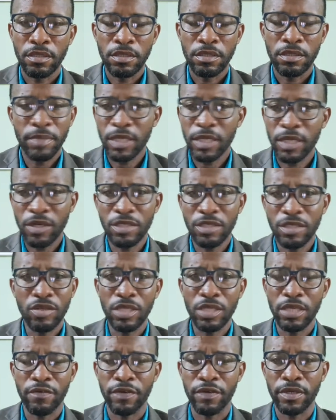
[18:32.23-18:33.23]
because they don't
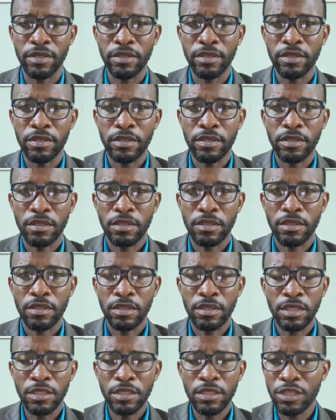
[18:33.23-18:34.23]
live here,
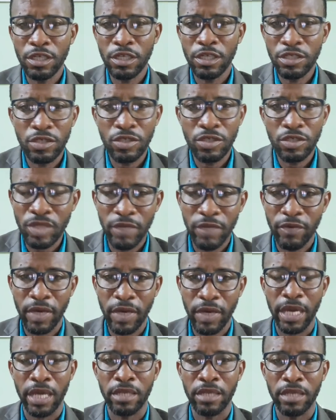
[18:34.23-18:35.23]
these judges don't
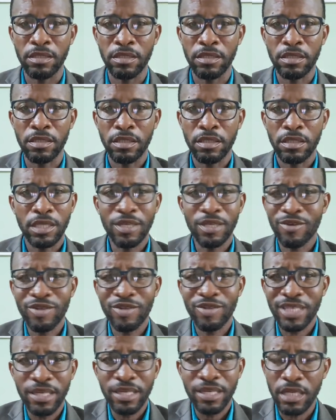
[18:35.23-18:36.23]
live in Guyana, they
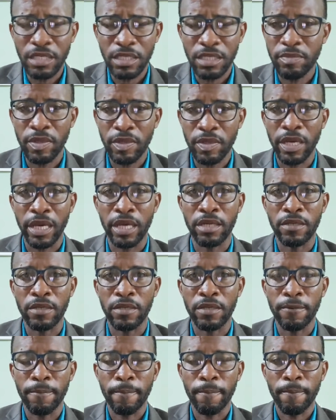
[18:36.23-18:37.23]
couldn't care less about
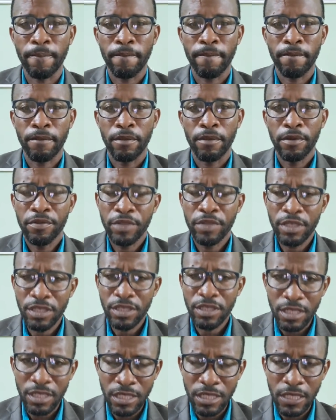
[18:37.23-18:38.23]
Guyana.
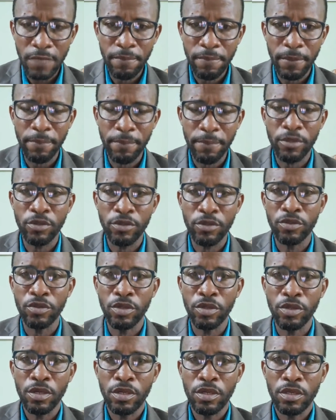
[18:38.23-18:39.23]
These are the same people
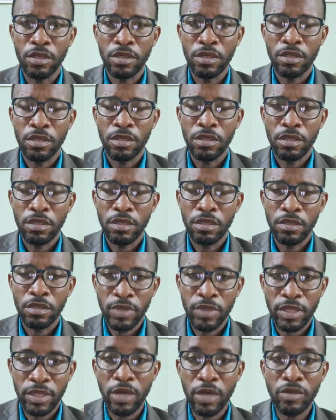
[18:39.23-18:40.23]
who,
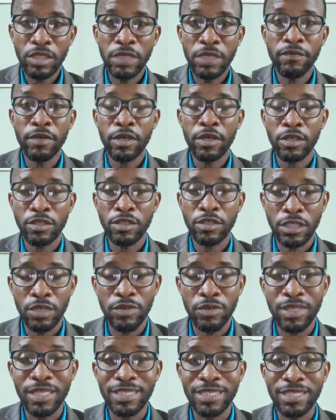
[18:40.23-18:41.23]
without even
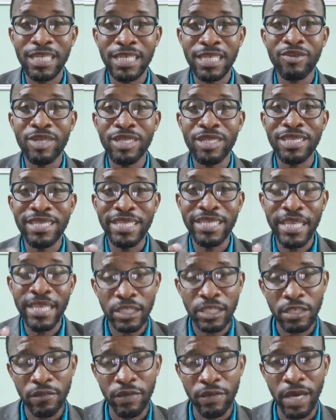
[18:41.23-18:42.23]
considering the general
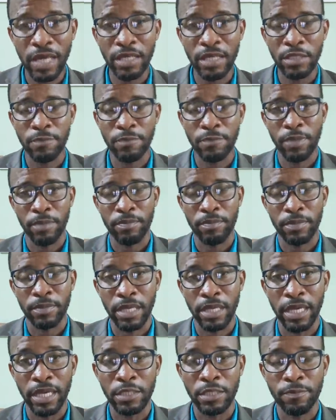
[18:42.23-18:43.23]
nature of the
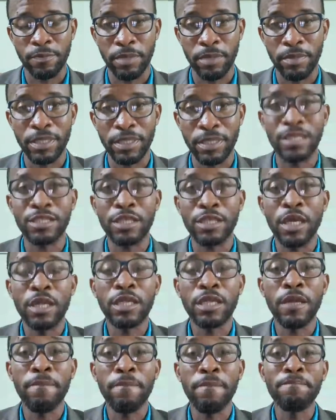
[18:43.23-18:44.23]
Guyanese public,
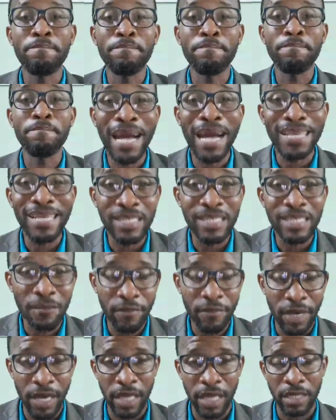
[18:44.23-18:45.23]
the
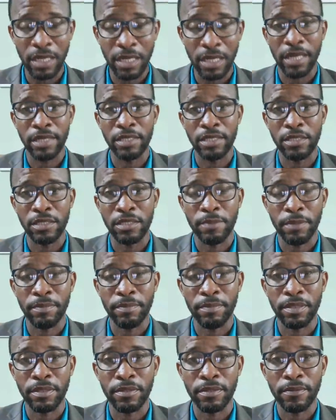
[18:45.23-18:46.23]
masses of Guyanese
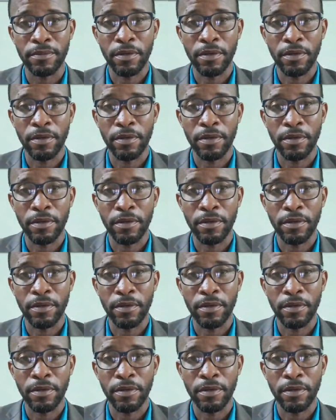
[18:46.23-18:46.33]
public,